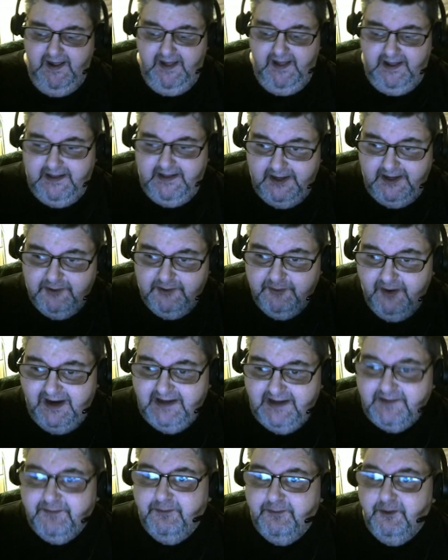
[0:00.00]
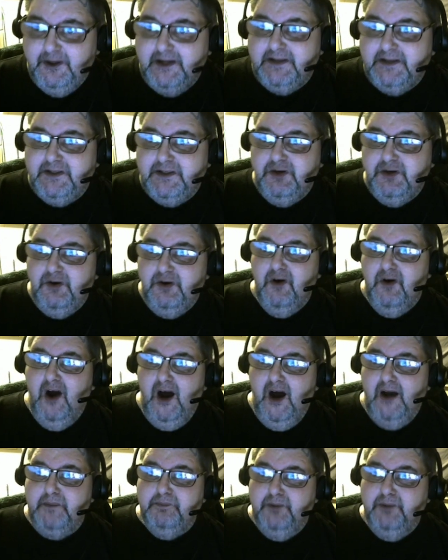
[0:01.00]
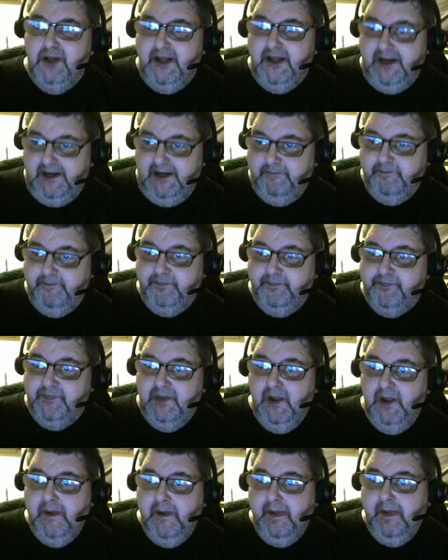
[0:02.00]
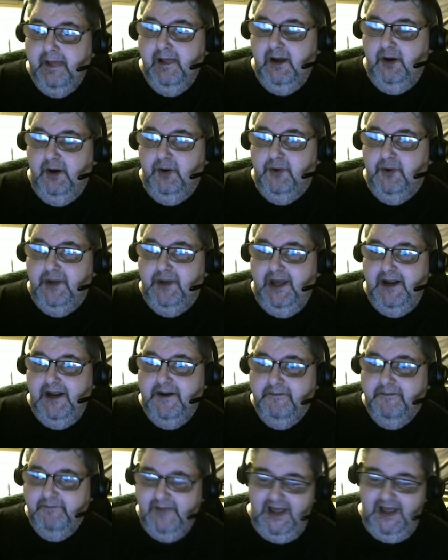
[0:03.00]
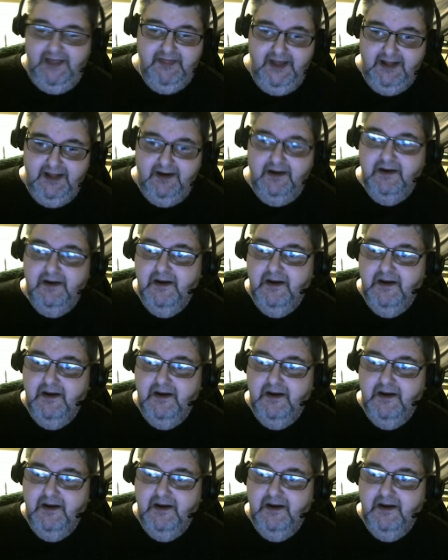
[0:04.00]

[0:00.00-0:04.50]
And then transfer it to your hot plate. Okay? And then